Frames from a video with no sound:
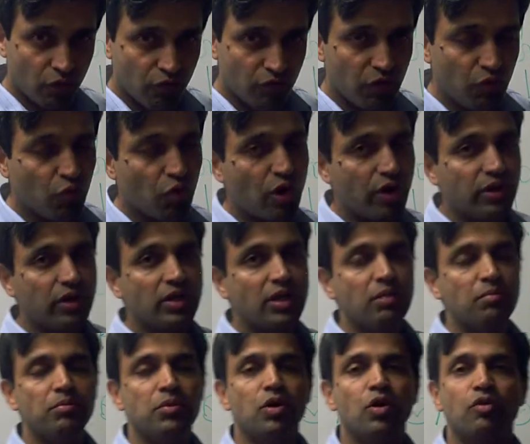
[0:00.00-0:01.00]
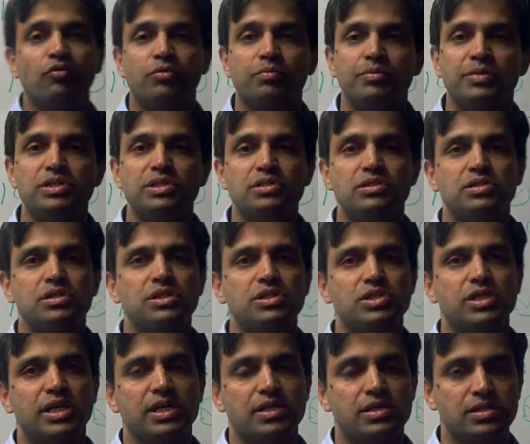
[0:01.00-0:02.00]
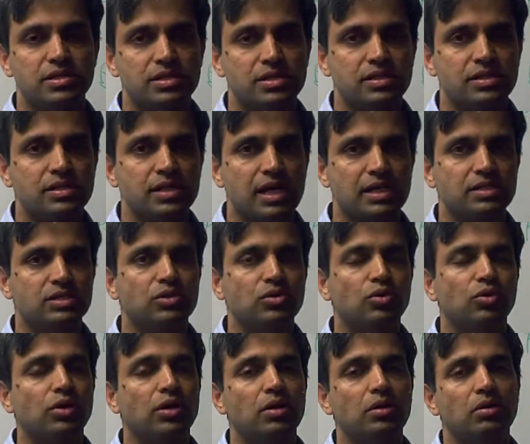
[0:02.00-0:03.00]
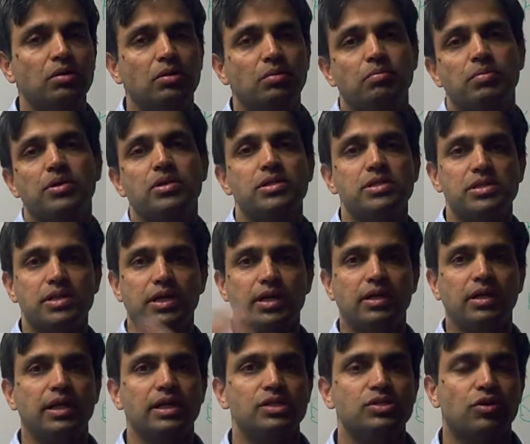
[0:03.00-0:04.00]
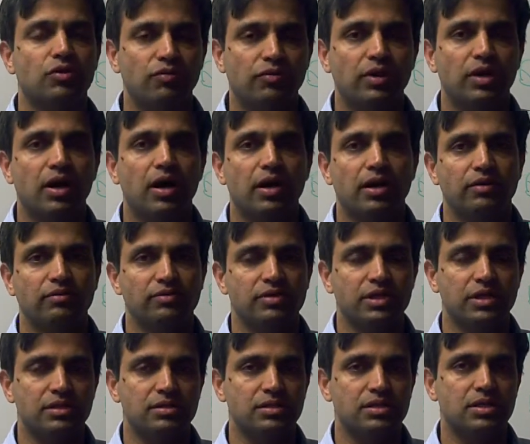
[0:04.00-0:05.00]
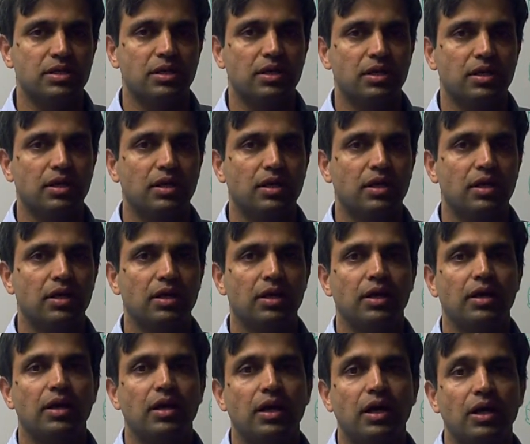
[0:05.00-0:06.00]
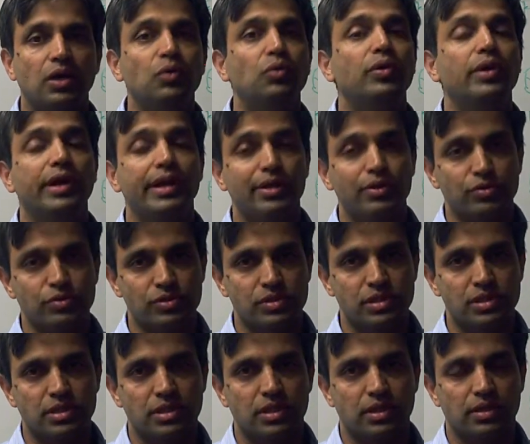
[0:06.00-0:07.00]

We want the number of emergency changes as a total percentage of the RFCs to reduce.